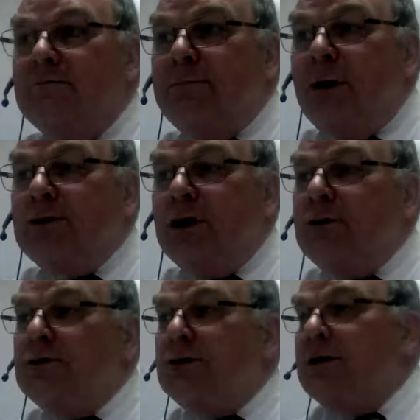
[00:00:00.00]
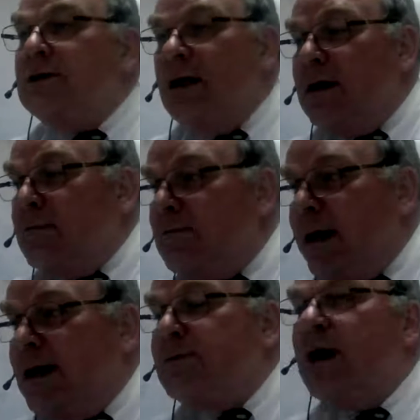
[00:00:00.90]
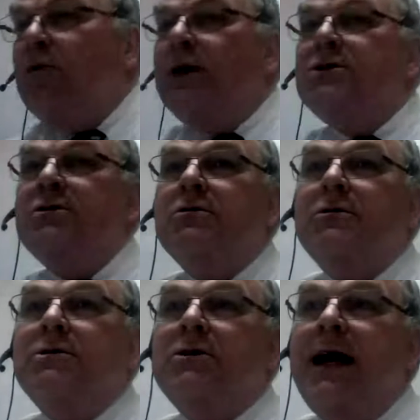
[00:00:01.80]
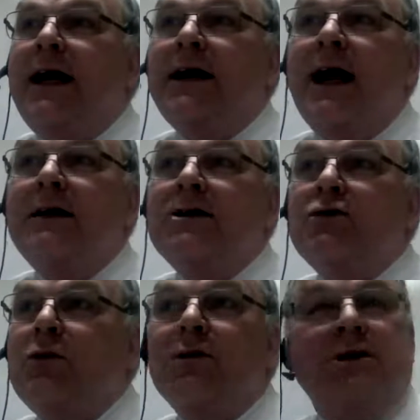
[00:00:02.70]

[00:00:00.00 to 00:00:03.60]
persecution is the means by which you're taken out of this world.